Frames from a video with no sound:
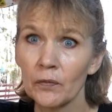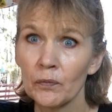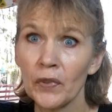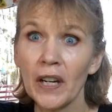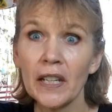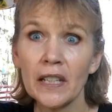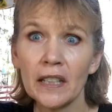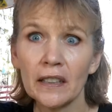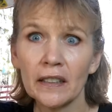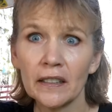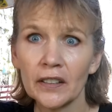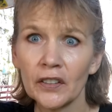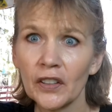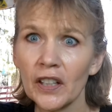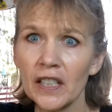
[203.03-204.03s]
breaking
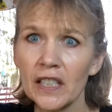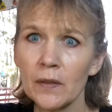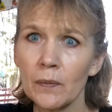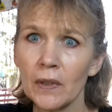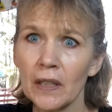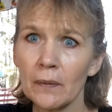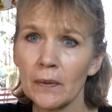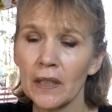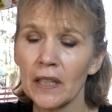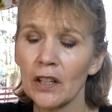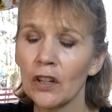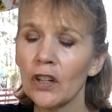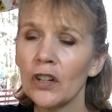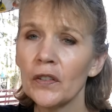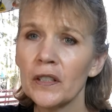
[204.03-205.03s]
the crossbeam, and
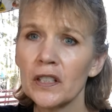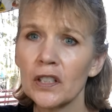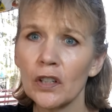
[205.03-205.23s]
all his